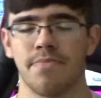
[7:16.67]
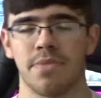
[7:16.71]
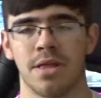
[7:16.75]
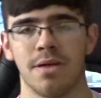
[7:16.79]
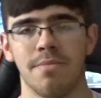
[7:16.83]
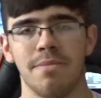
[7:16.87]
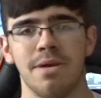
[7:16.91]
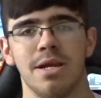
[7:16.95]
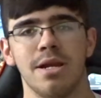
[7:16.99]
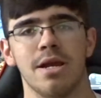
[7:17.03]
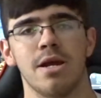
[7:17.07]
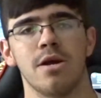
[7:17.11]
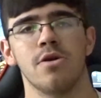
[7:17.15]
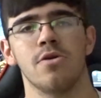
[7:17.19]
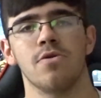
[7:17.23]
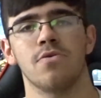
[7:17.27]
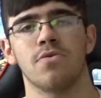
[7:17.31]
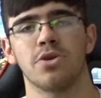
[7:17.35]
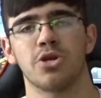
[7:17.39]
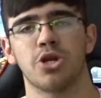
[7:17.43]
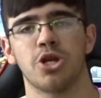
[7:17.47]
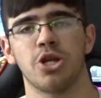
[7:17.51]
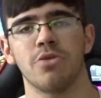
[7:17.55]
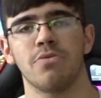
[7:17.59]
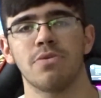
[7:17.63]
Let me know
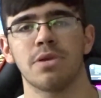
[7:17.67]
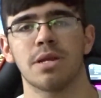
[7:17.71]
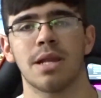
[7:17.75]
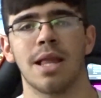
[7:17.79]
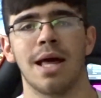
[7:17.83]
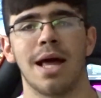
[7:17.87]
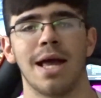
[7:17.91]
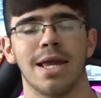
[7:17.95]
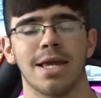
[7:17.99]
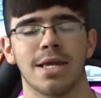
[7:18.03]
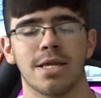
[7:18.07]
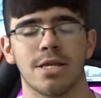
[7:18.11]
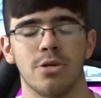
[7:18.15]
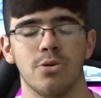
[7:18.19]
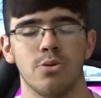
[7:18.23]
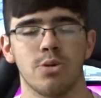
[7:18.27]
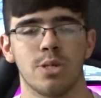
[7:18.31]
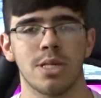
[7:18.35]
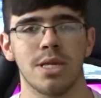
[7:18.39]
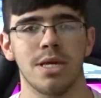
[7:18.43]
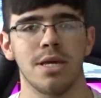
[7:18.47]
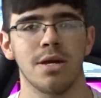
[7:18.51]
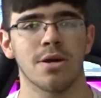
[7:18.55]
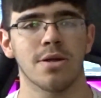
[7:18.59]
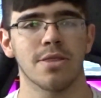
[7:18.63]
what you would like to
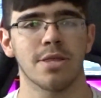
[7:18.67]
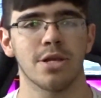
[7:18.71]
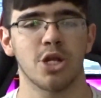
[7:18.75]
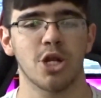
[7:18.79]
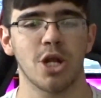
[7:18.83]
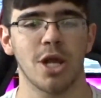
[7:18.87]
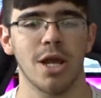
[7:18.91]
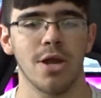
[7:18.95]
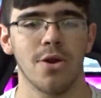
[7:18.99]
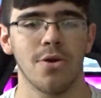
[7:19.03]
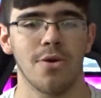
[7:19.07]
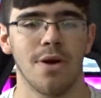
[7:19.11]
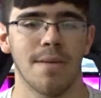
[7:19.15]
see on the channel.